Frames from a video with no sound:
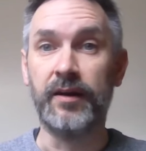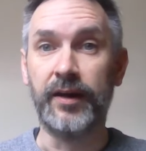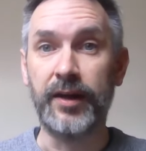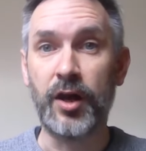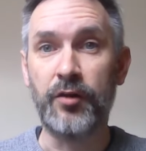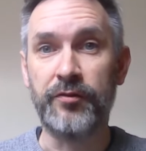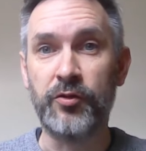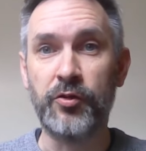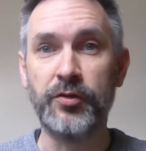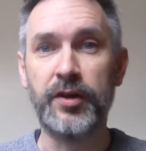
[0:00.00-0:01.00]
And now
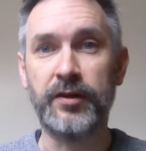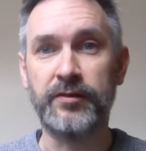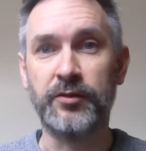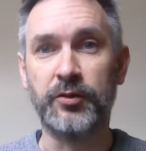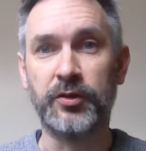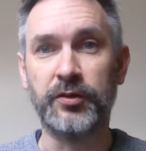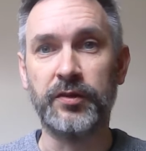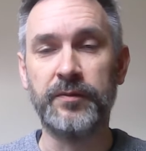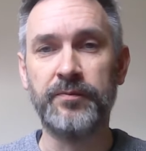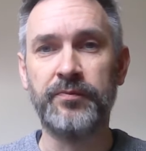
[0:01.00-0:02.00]
for the not so good.
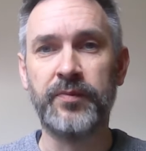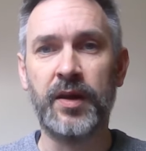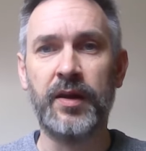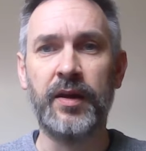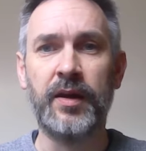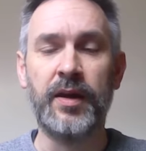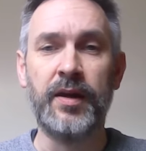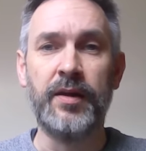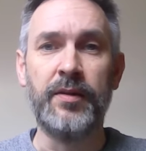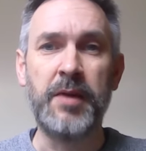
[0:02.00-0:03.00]

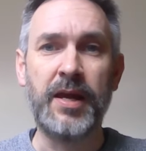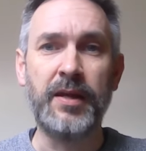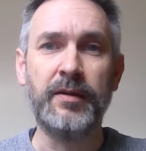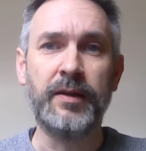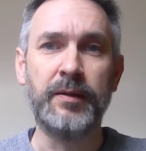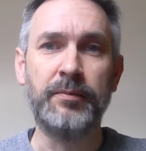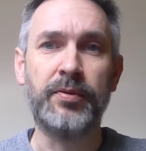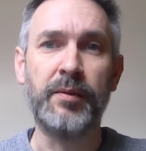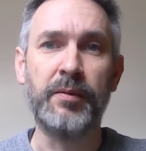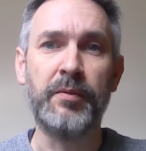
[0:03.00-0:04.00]
The main
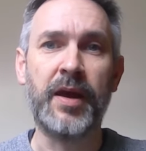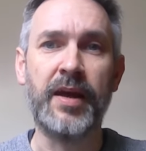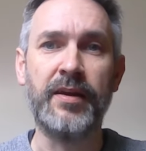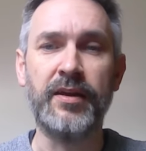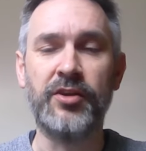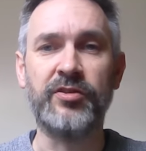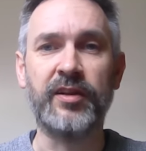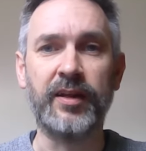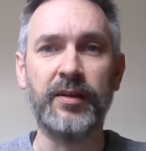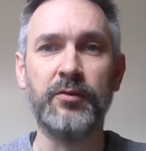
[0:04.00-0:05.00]
problem I had
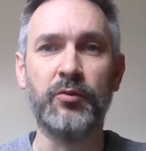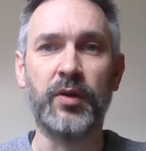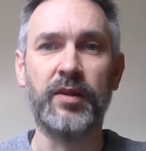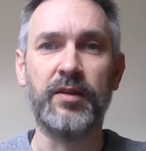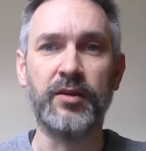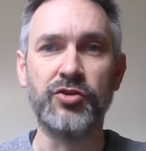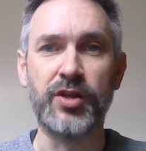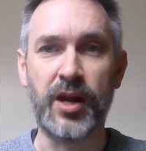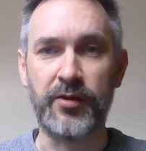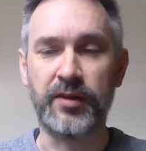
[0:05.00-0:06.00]
initially with the
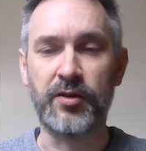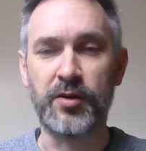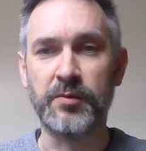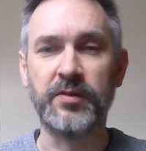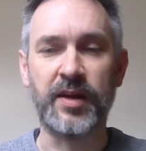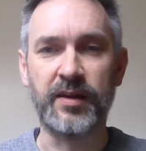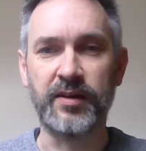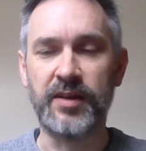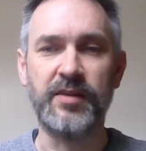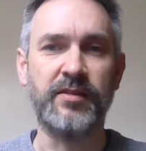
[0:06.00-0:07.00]
generic thermostat
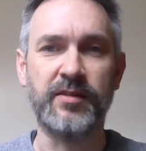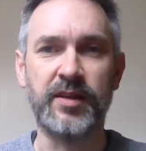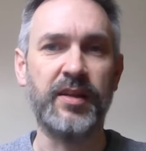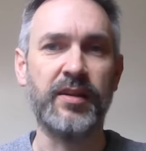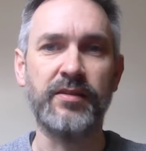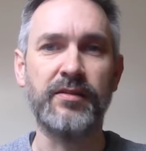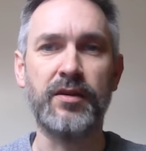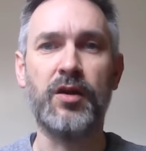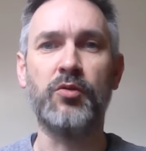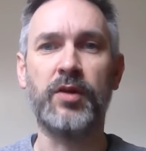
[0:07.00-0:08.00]
is it has
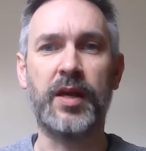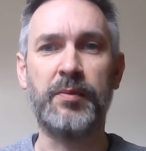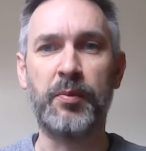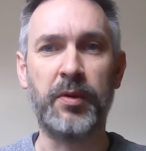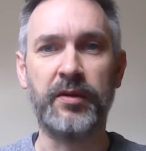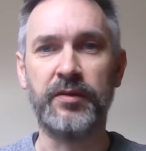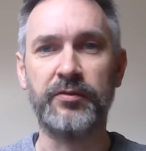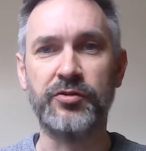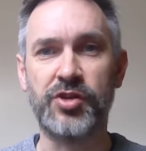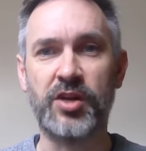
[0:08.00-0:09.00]
no capability
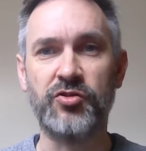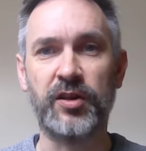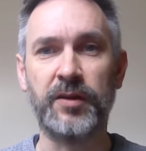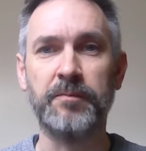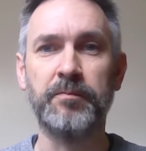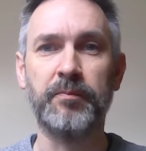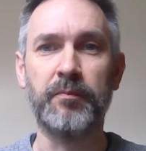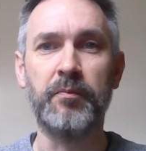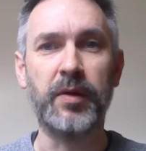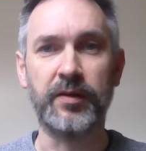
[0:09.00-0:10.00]
for scheduling
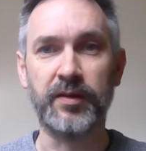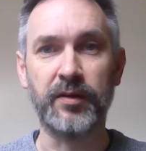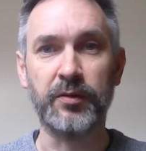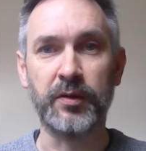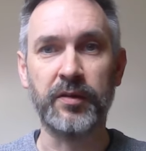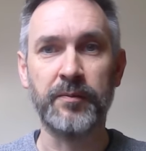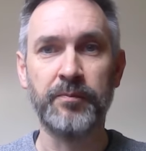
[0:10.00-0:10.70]
built into it.